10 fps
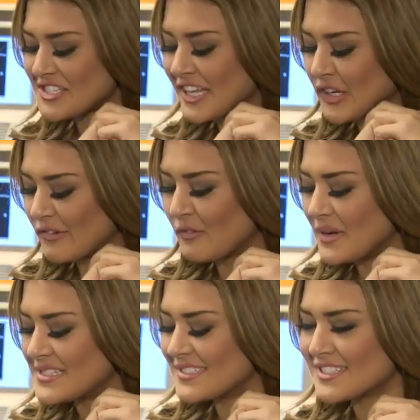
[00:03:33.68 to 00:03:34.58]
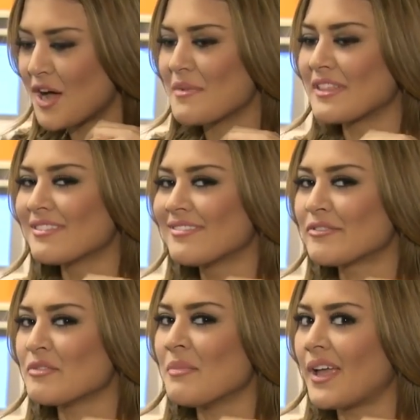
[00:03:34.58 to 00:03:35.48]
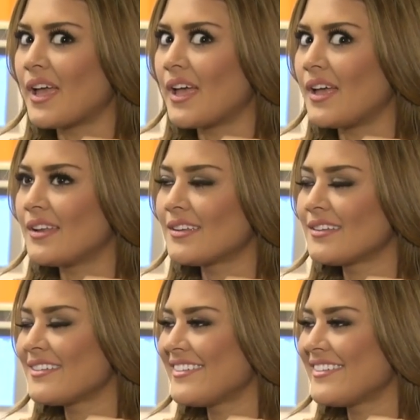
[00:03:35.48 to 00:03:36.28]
just like your voice is coming through my head.